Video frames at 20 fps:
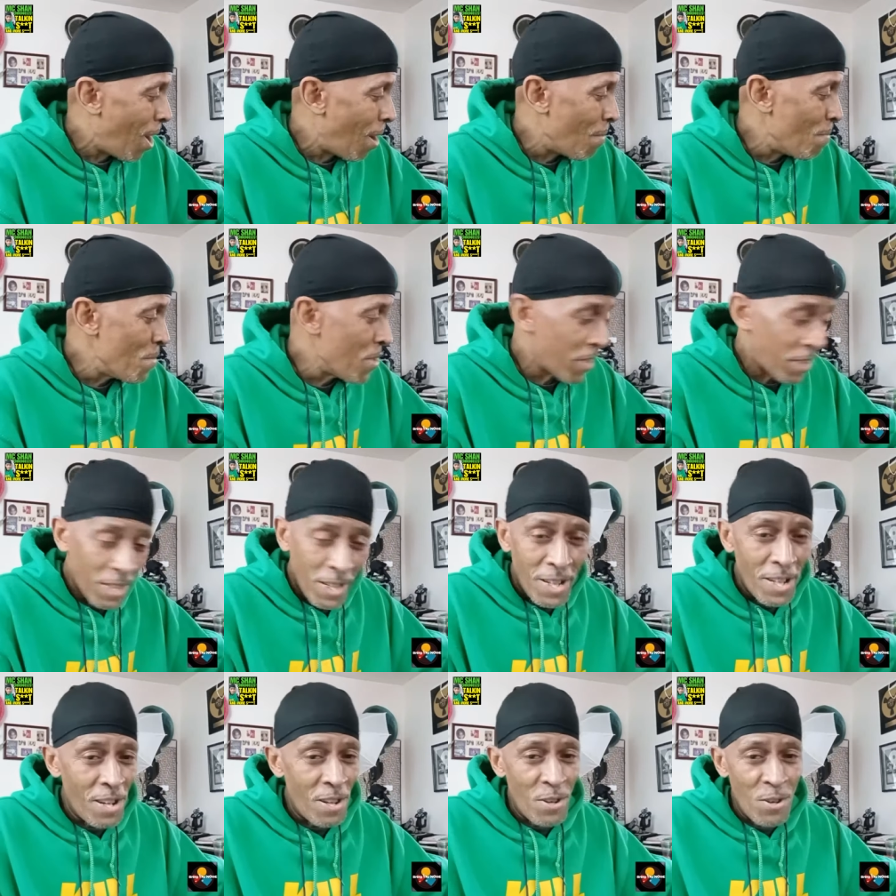A
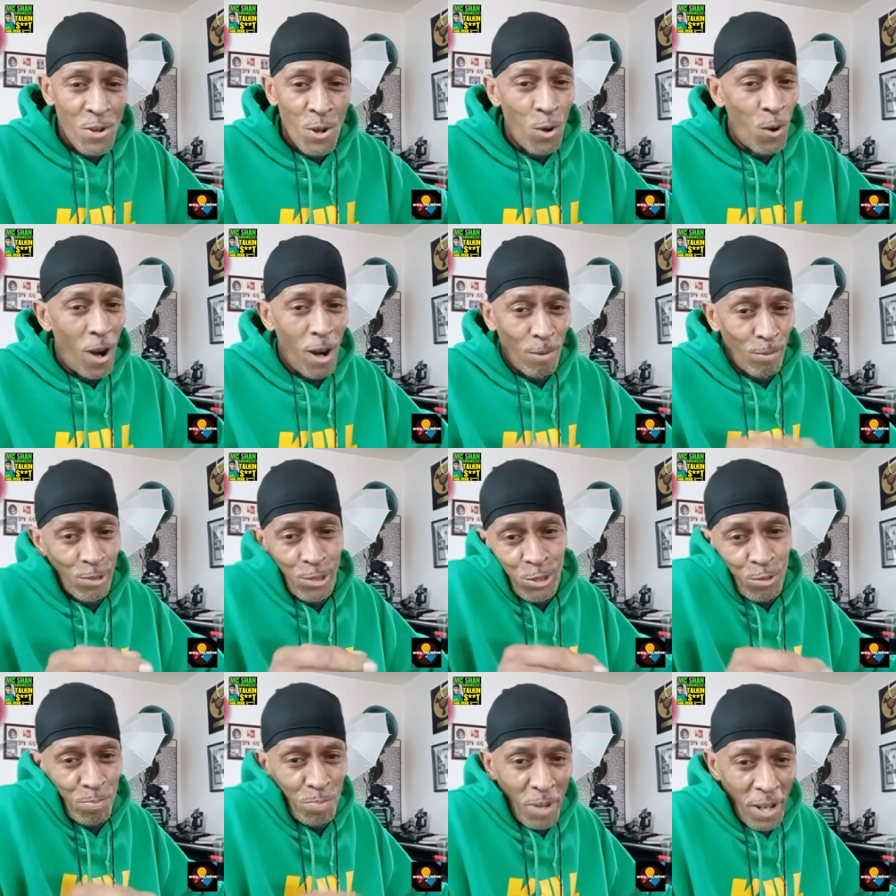nigga he know I
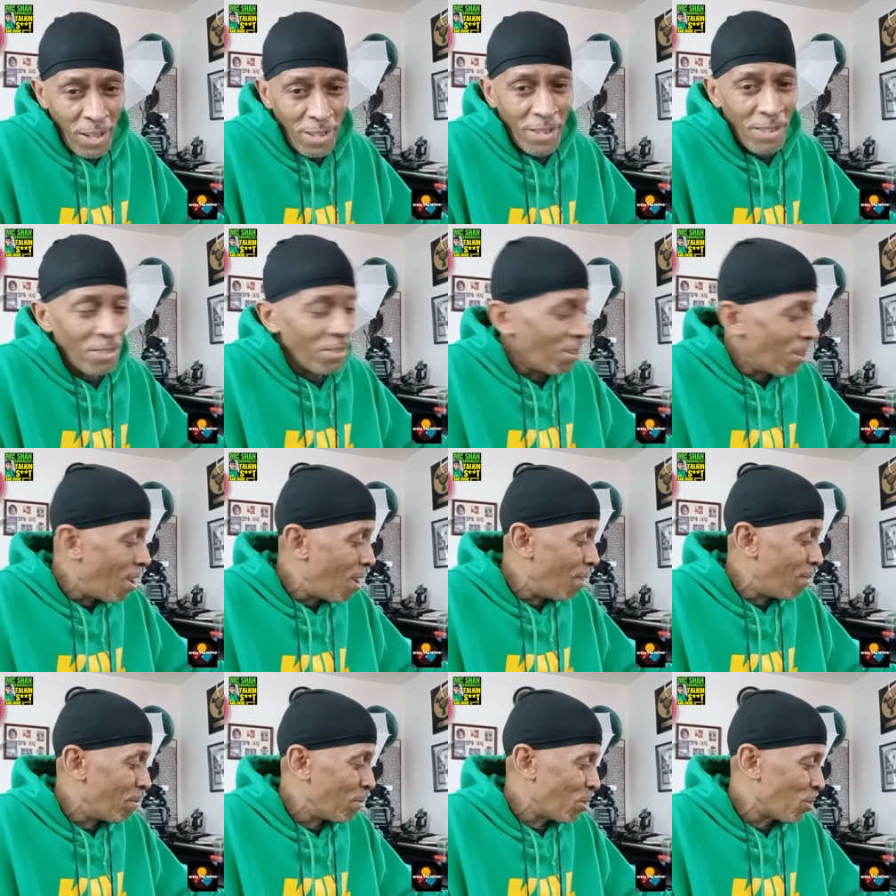respect and
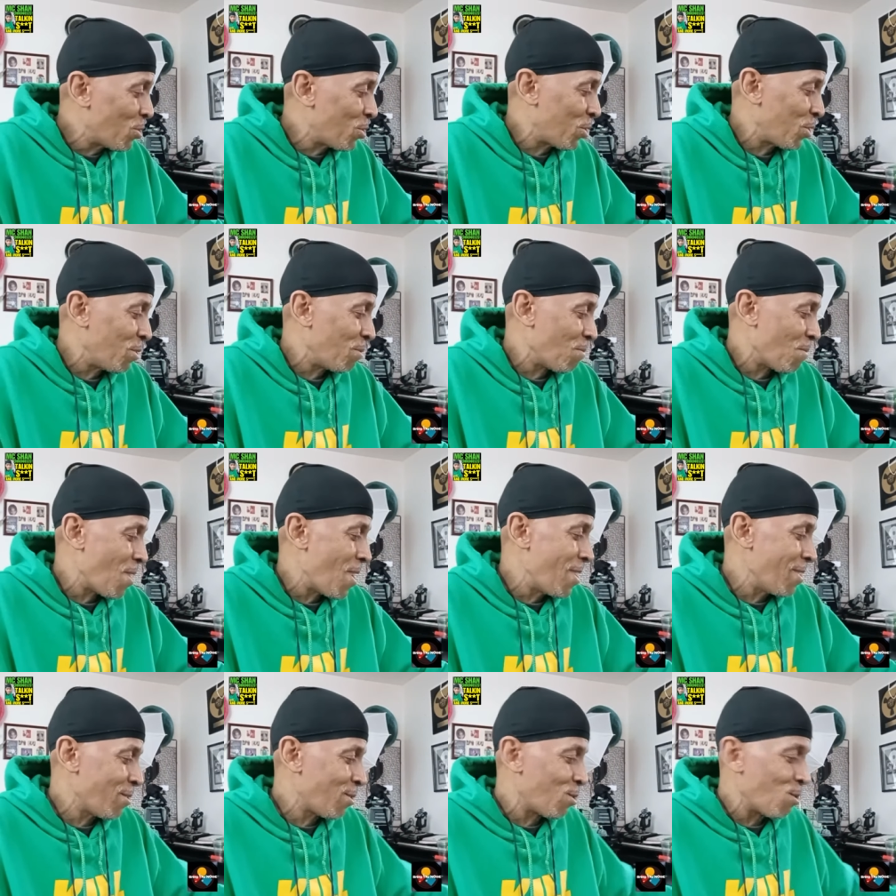love and shit,
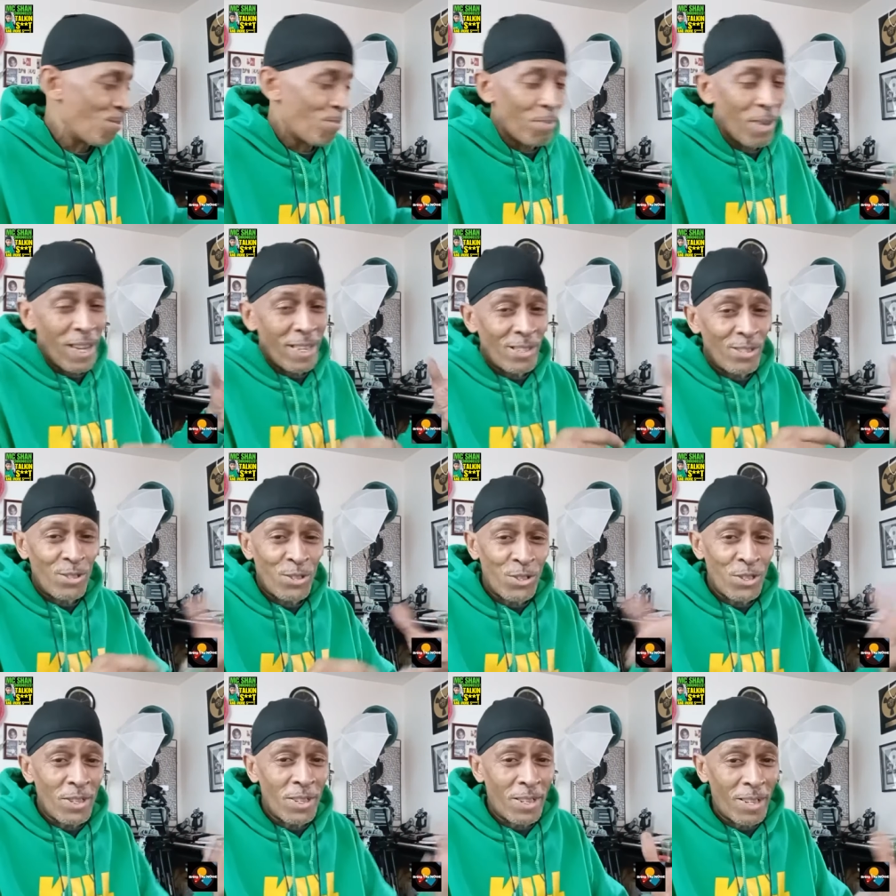right? So Body
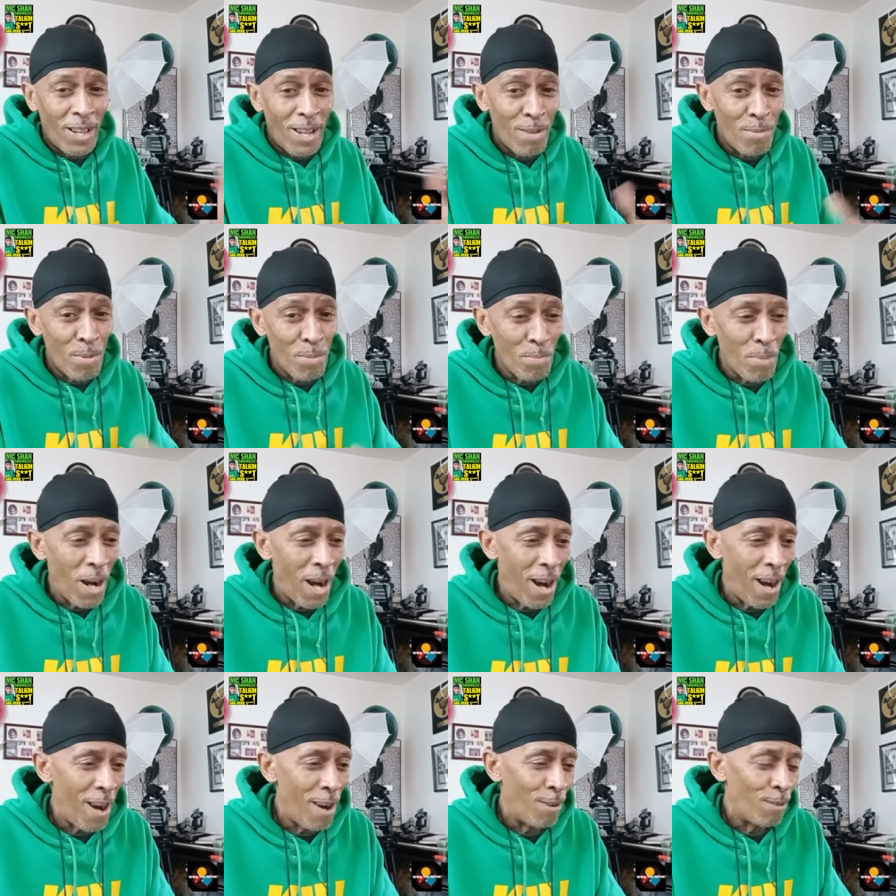G came in
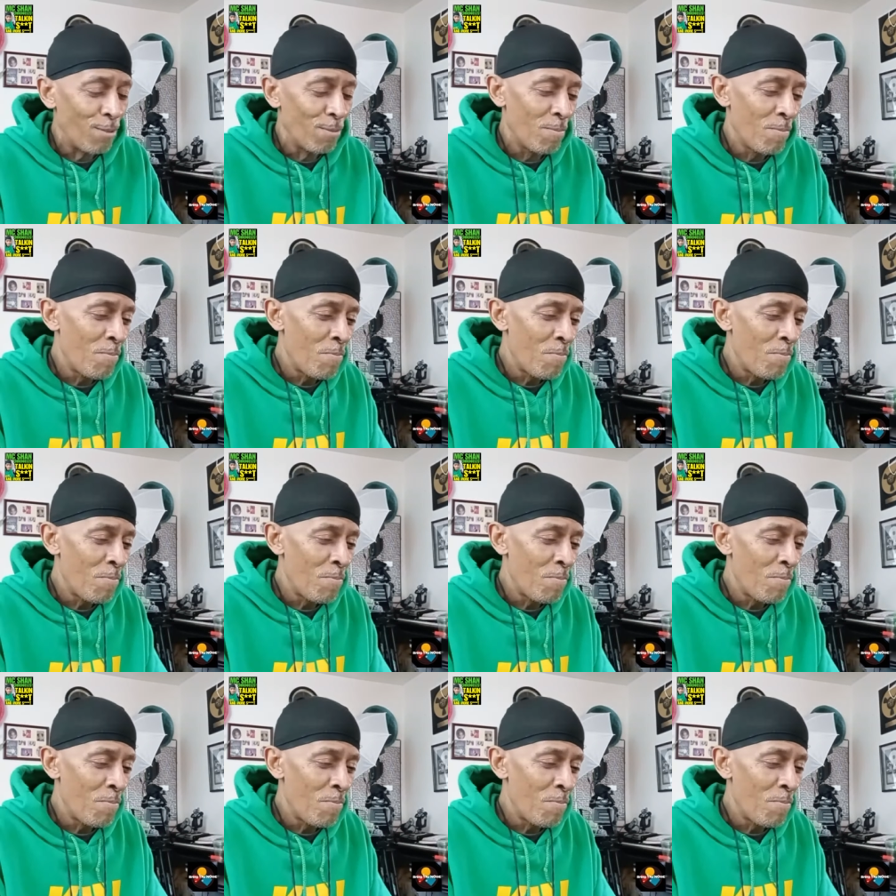my house.